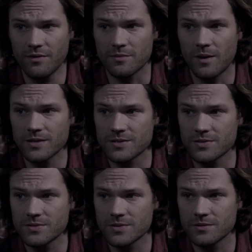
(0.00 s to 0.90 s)
all the
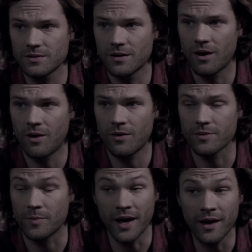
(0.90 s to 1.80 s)
monsters?
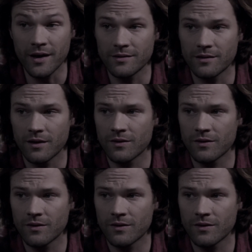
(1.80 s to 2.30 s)
All the bad?